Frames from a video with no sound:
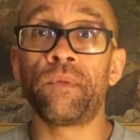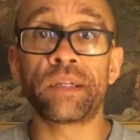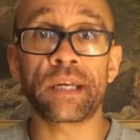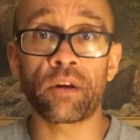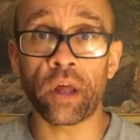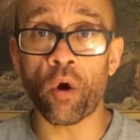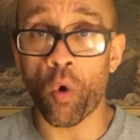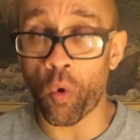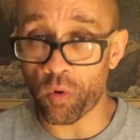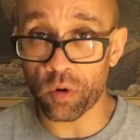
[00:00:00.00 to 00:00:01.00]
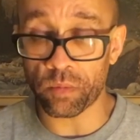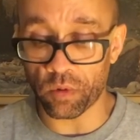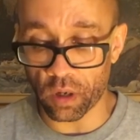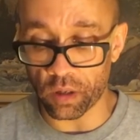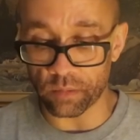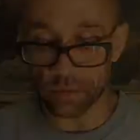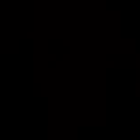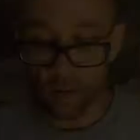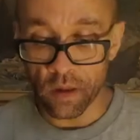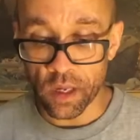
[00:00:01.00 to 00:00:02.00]
They sound like horrible clubs.
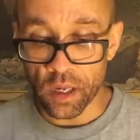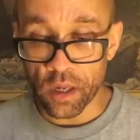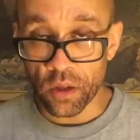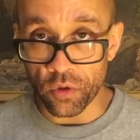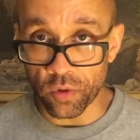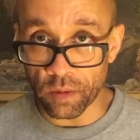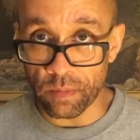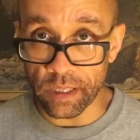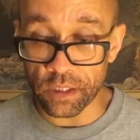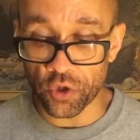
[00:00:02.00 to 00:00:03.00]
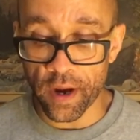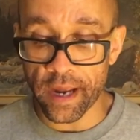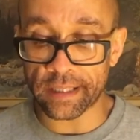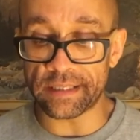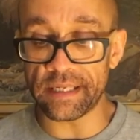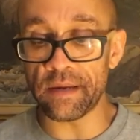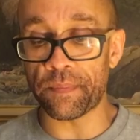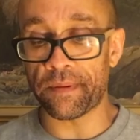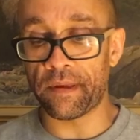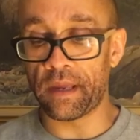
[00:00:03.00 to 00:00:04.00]
You can be dragged deep